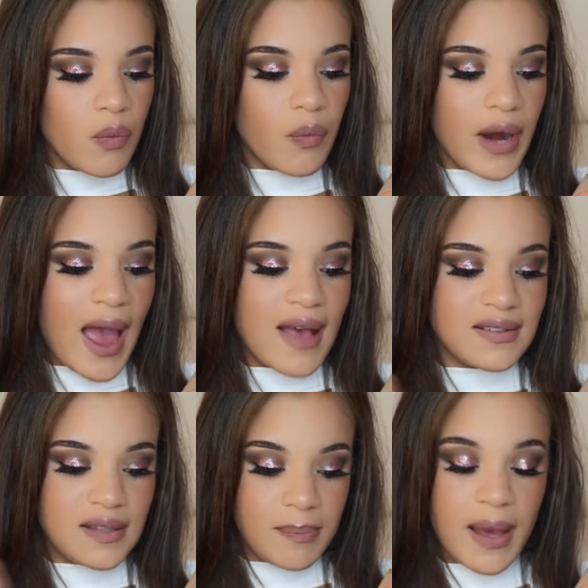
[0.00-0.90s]

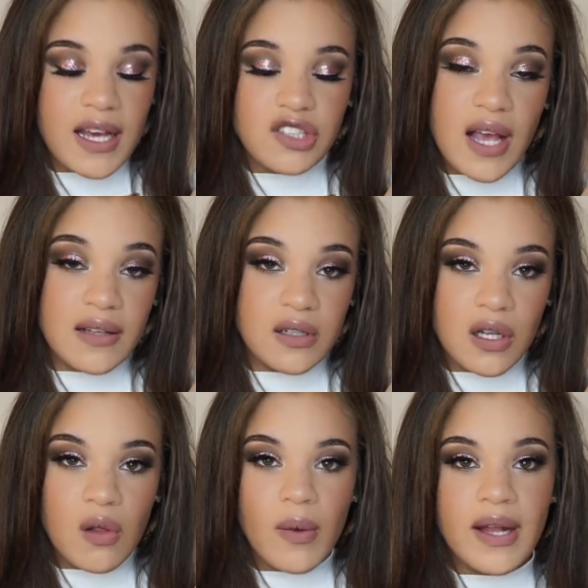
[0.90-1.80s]
whereas the BECCA Jaclyn
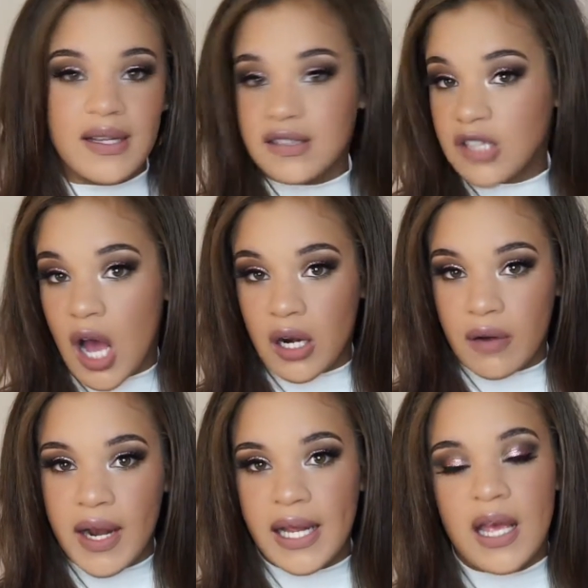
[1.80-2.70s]
Hill one is gone
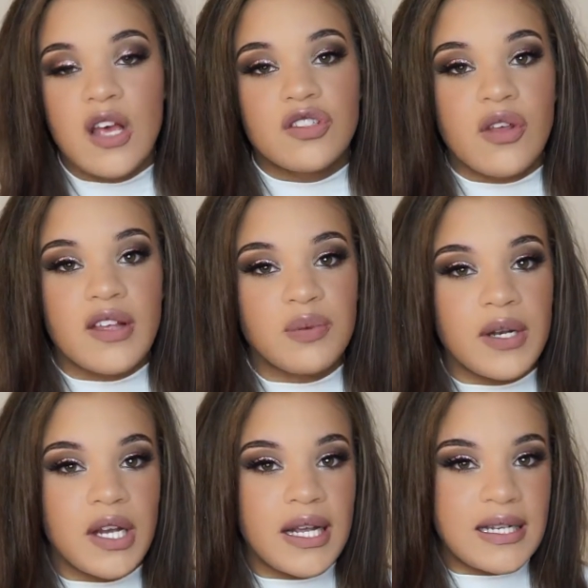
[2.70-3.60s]
already. So this
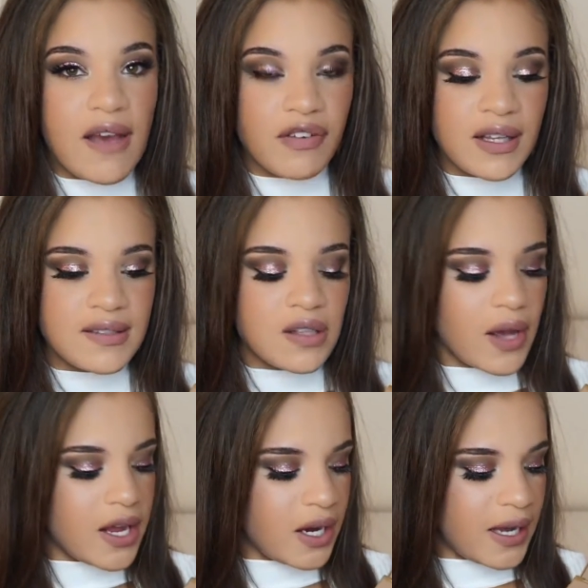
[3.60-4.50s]
one you can definitely still
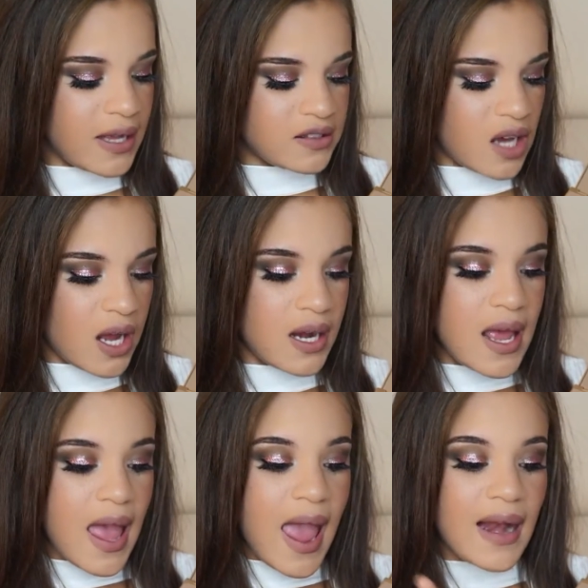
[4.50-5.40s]
get your hands on,
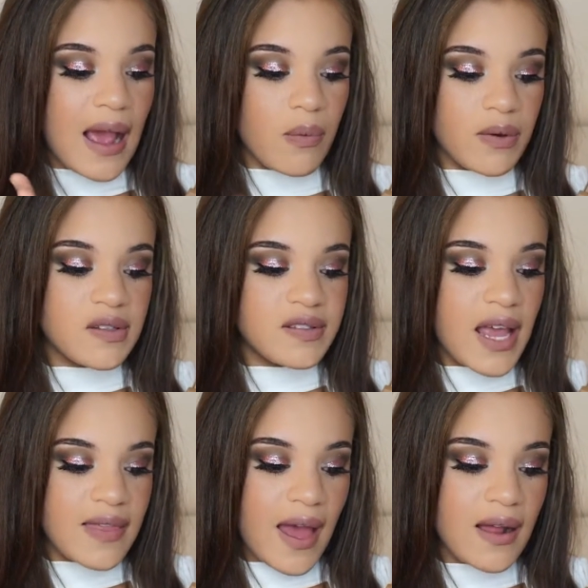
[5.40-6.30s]
and I will
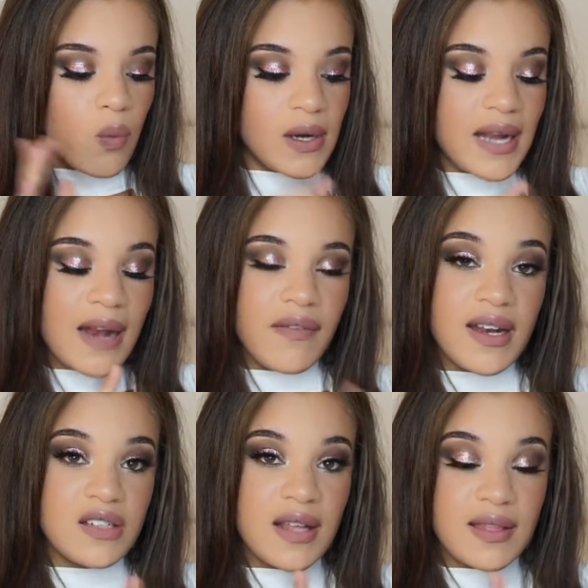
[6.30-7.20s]
say that one
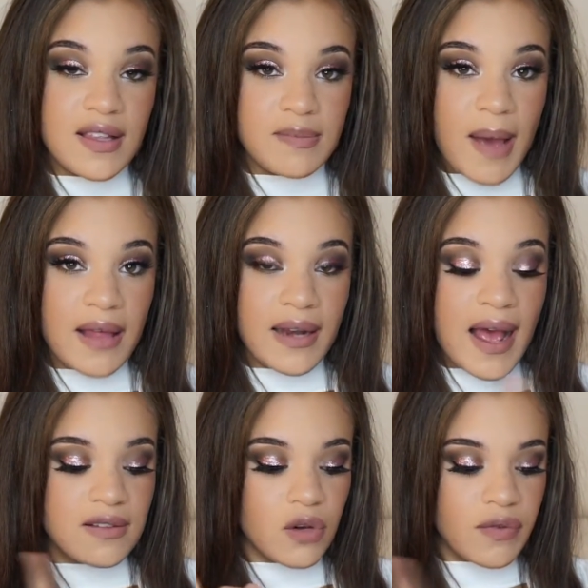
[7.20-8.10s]
advantage that this palette
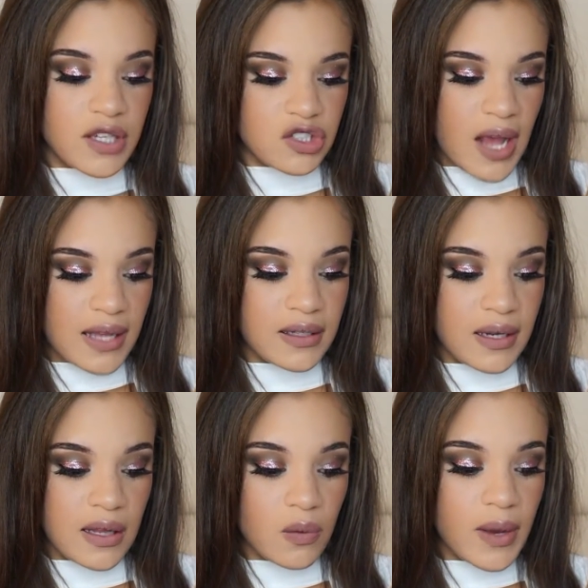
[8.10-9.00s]
has over the Jaclyn
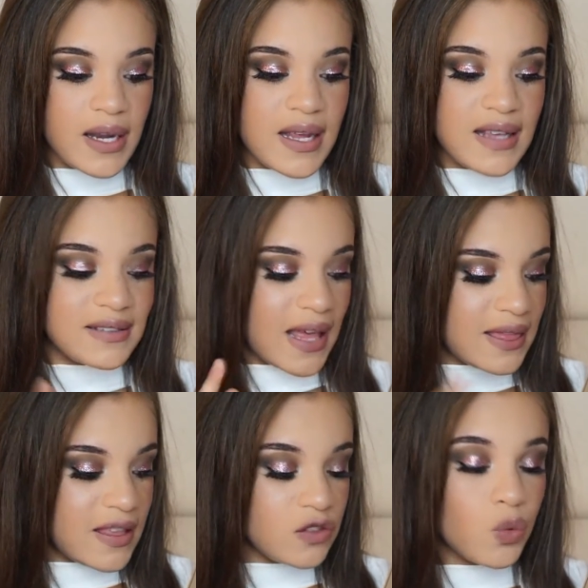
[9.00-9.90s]
Hill one is
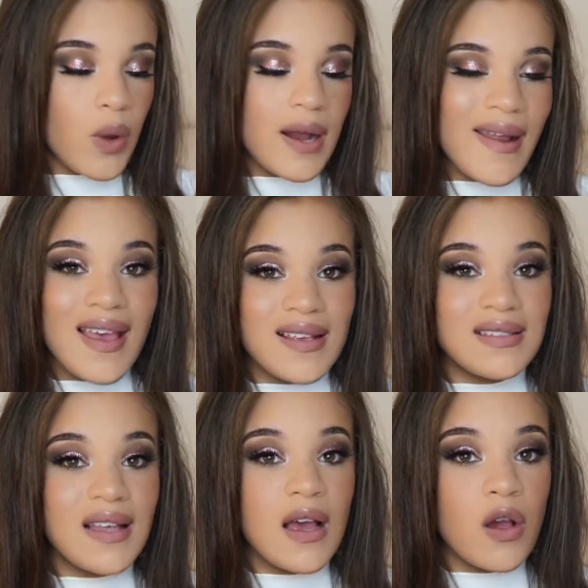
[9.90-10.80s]
that this one
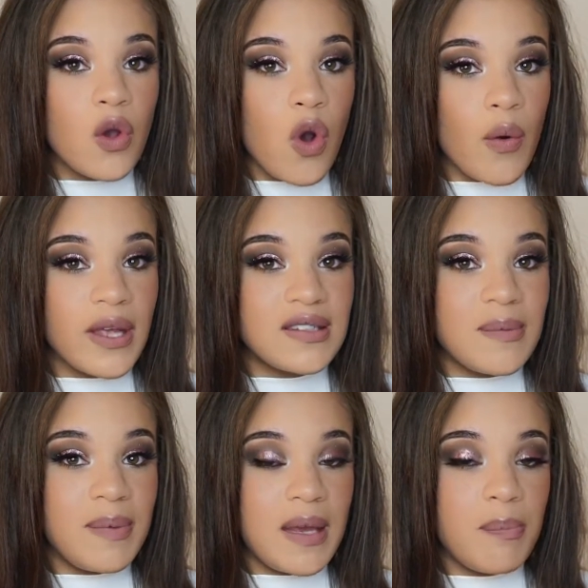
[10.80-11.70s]
is going to
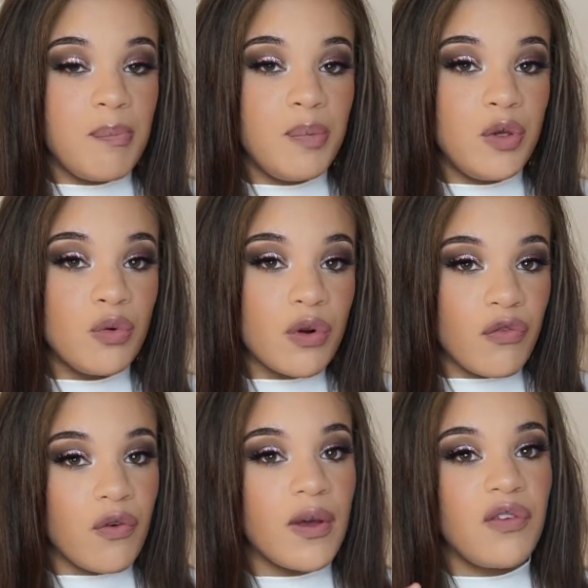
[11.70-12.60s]
be
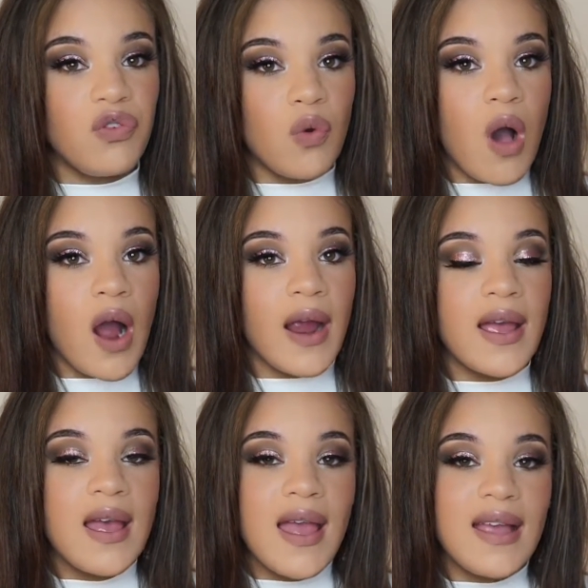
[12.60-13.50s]
beautiful if you
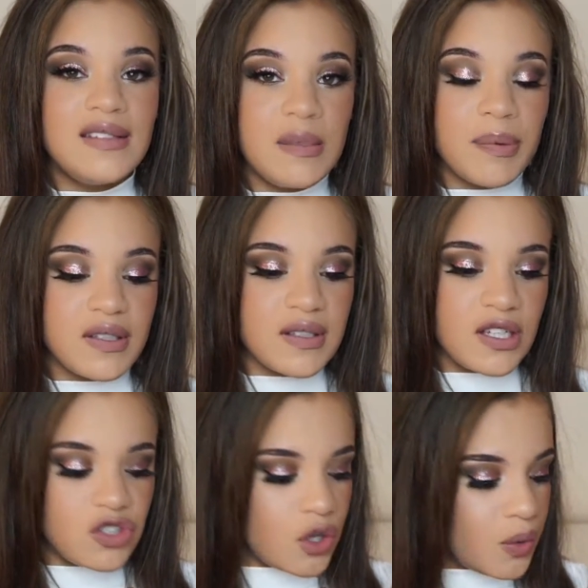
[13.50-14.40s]
are a deeper
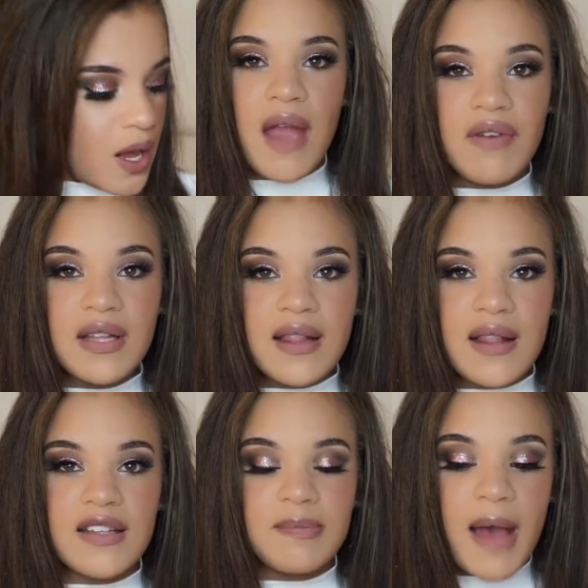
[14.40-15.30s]
skin tone. Everything
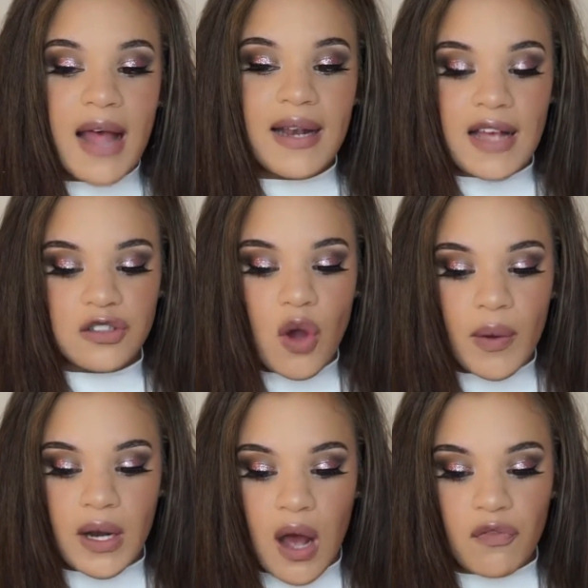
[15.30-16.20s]
that this palette has
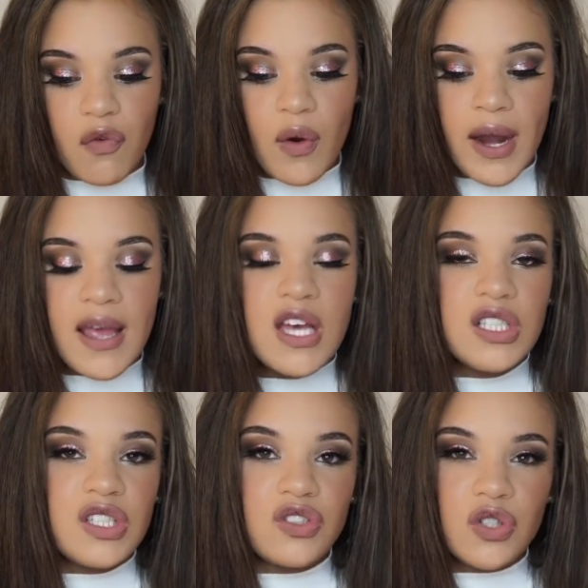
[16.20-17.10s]
going on for it
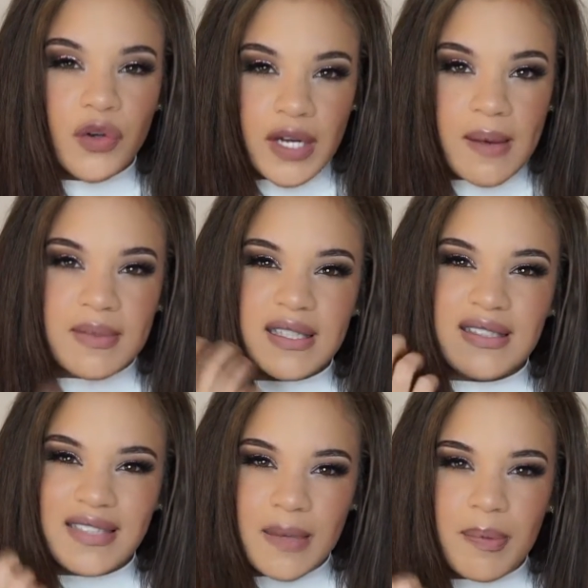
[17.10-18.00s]
just screams
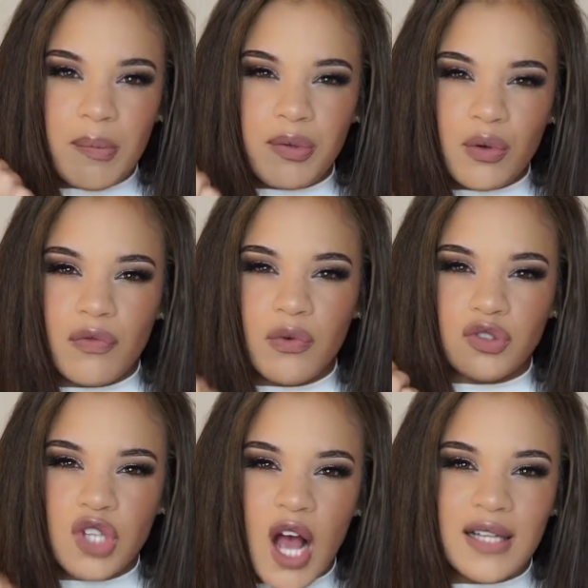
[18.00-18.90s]
deep, beautiful
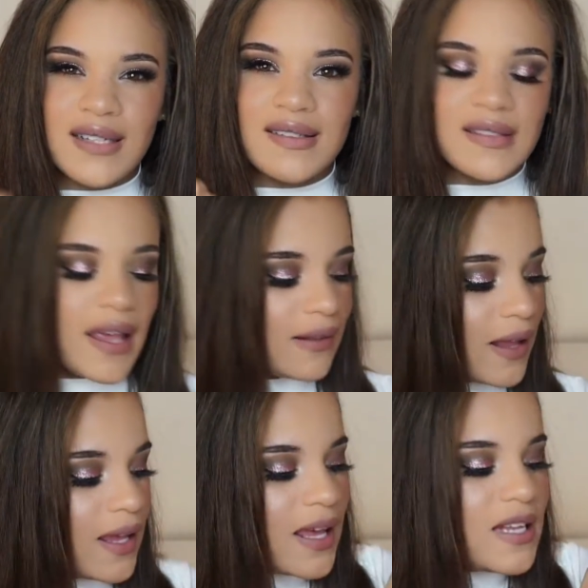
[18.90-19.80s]
chocolate skin.
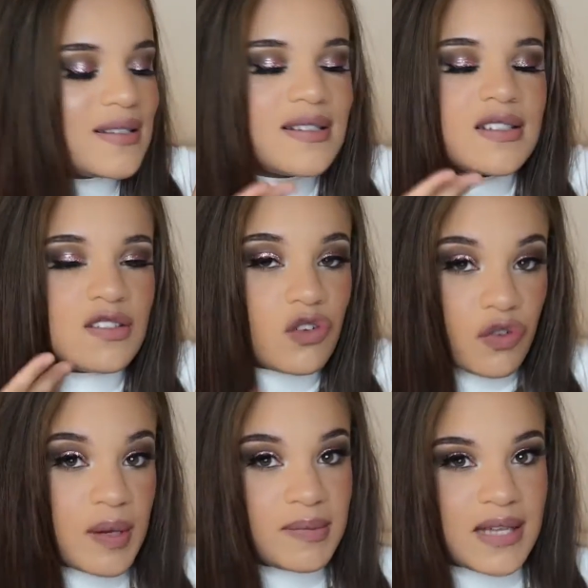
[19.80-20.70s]
Like, it just
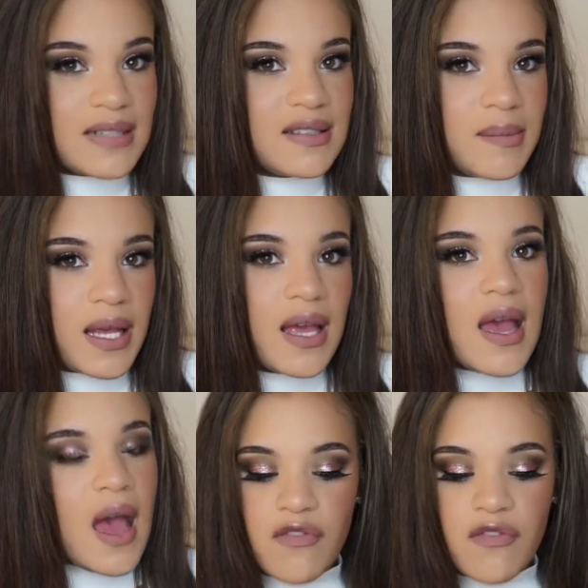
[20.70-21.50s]
screams that to me.